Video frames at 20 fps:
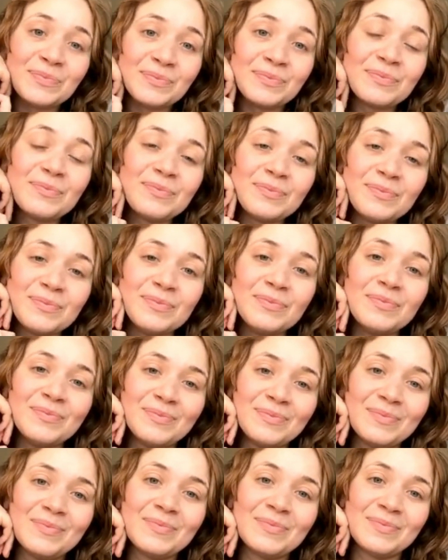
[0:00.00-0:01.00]

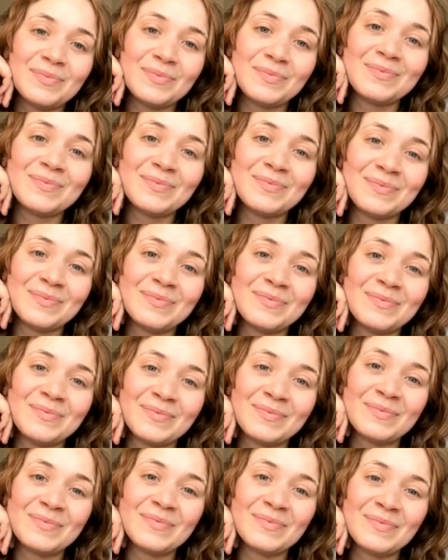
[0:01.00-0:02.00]

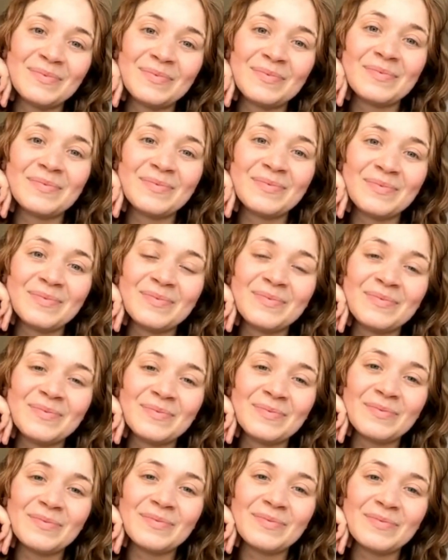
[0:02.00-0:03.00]

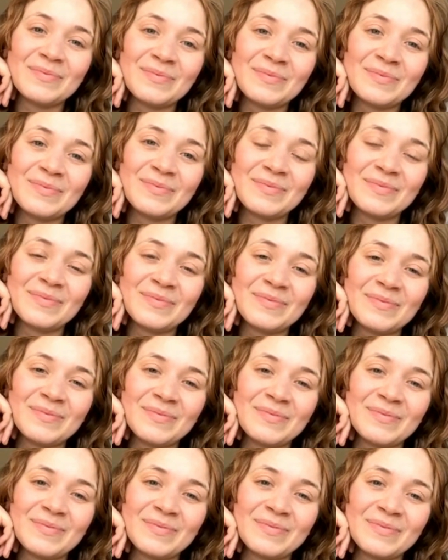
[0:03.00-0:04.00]

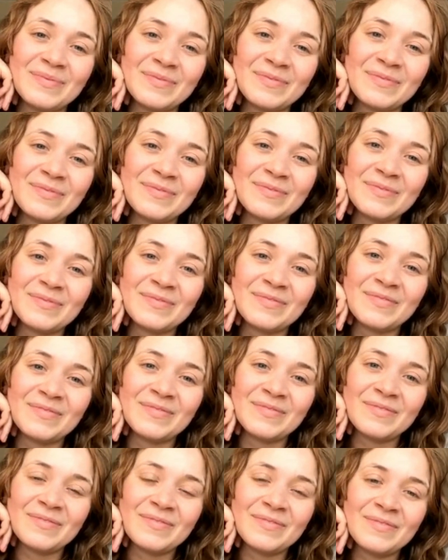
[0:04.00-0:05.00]

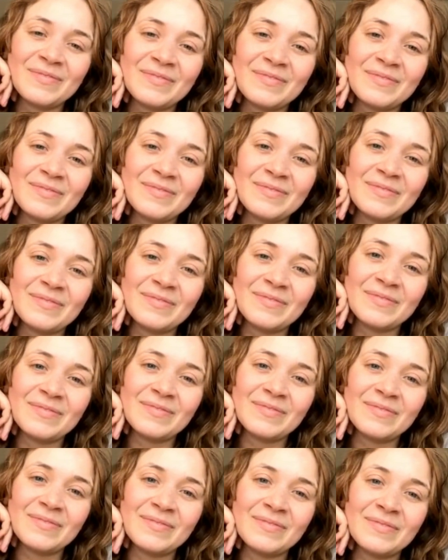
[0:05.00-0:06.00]

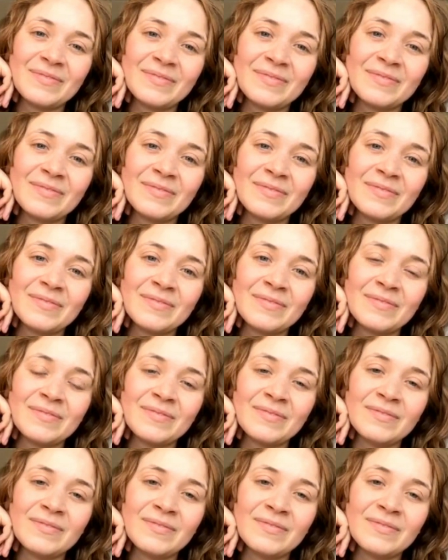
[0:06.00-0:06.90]
This person isn't speaking.